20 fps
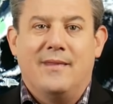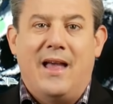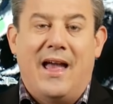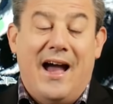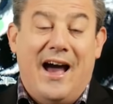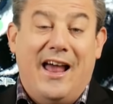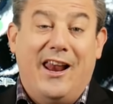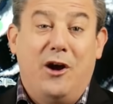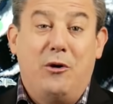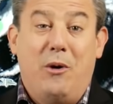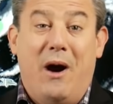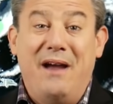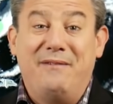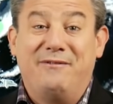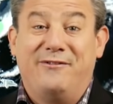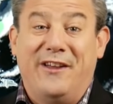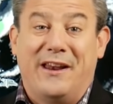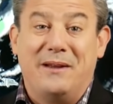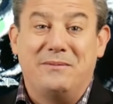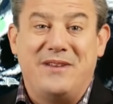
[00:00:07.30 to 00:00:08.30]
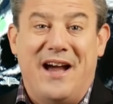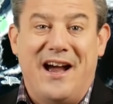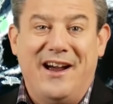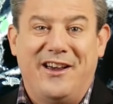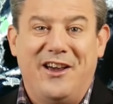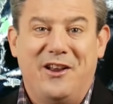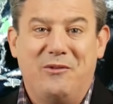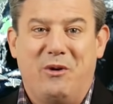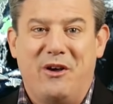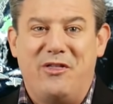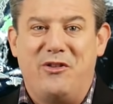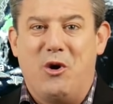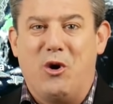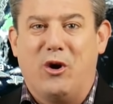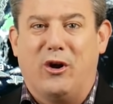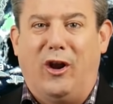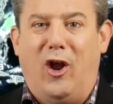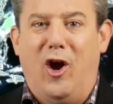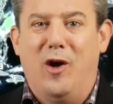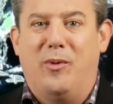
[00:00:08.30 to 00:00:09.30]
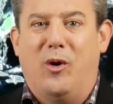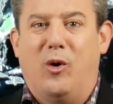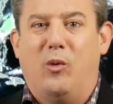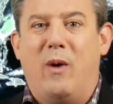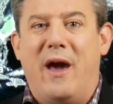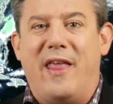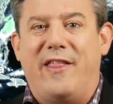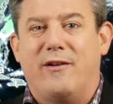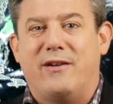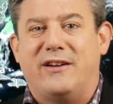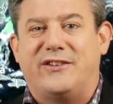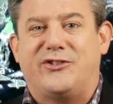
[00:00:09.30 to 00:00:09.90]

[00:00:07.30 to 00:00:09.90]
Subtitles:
Hello, I'm Philip Duncan with your global weather